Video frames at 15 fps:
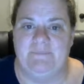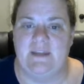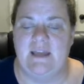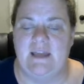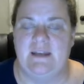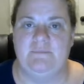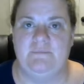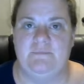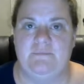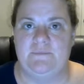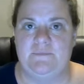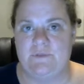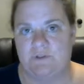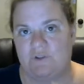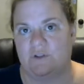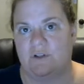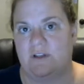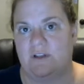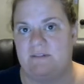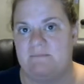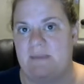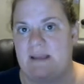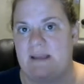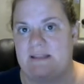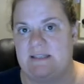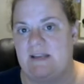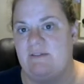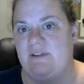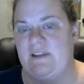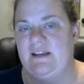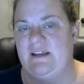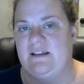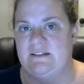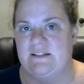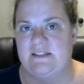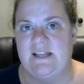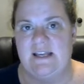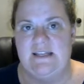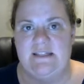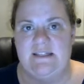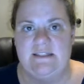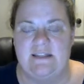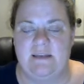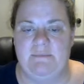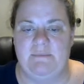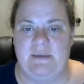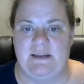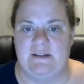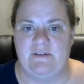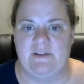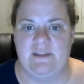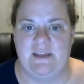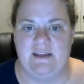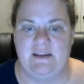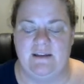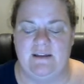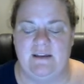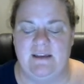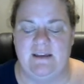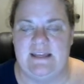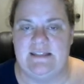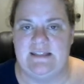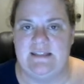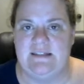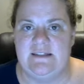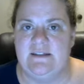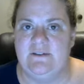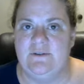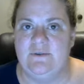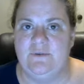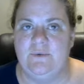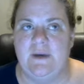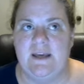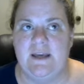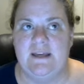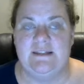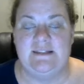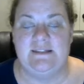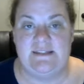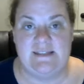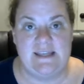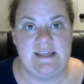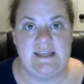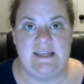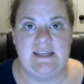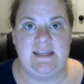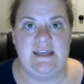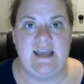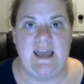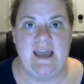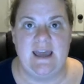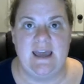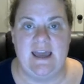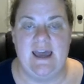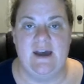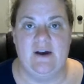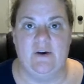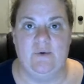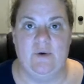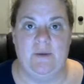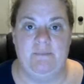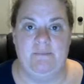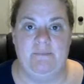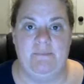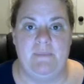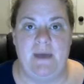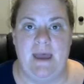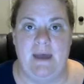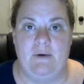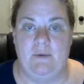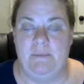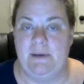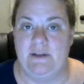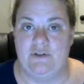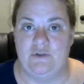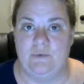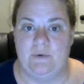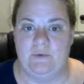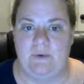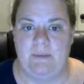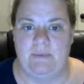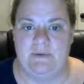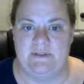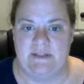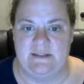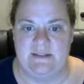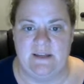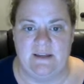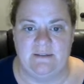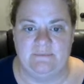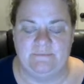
kind of makes everything concise and makes everything easy to see how a picture would represent it.